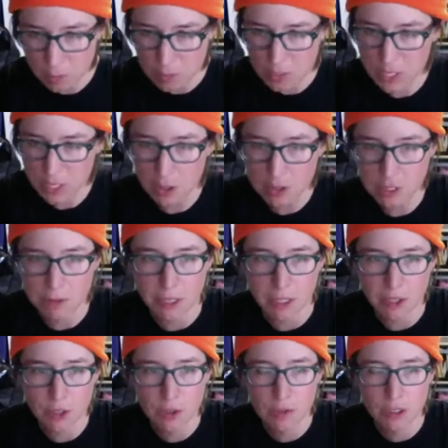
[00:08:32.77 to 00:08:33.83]
House in
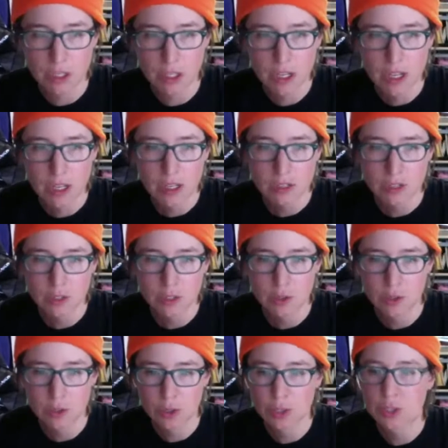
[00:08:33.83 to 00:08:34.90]
Vancouver
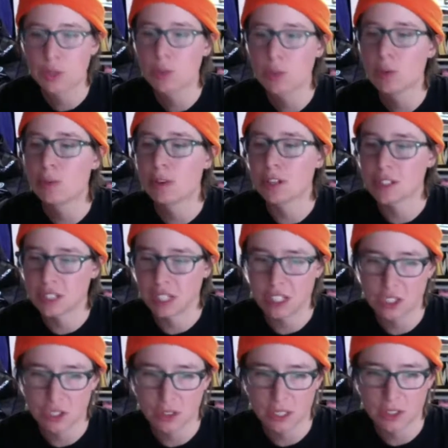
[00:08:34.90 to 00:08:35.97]
to do a
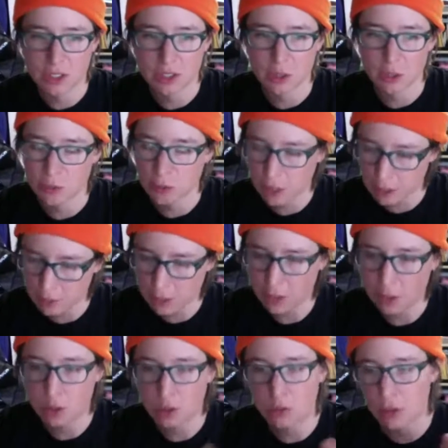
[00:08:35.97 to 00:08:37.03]
presentation on this. So if you're in
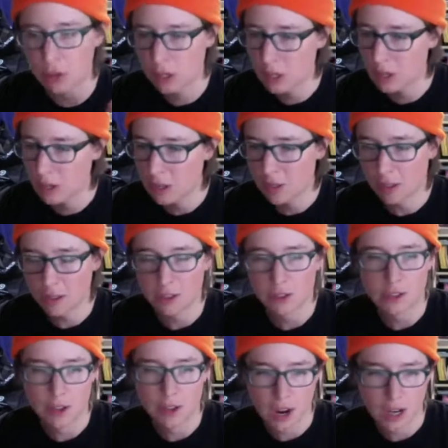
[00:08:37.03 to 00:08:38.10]
Vancouver,
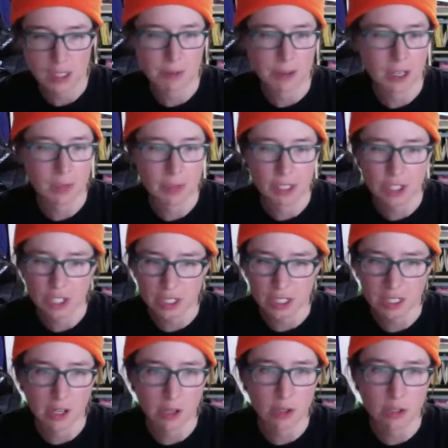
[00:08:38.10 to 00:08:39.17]
I highly recommend checking
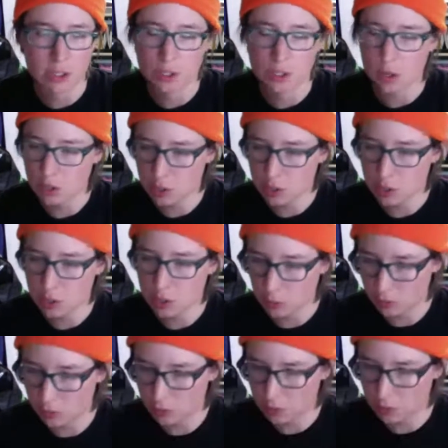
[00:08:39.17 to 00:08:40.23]
that out. There's also
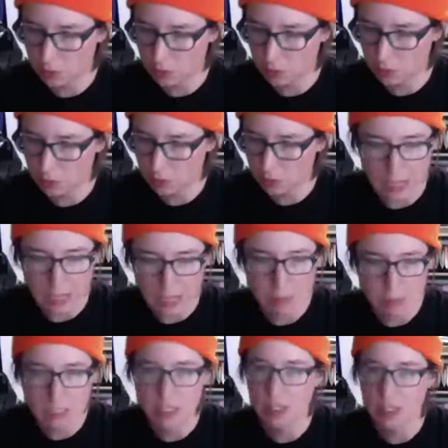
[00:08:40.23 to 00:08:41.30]
events that are going to happen in
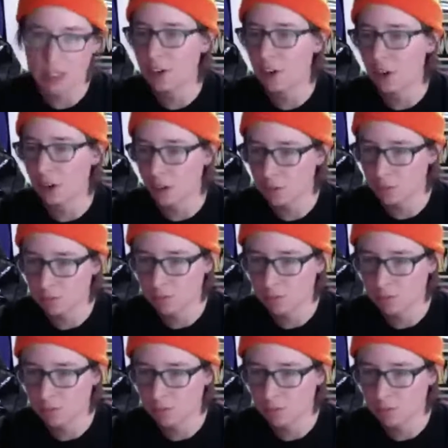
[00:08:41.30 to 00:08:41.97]
Edmonton, and our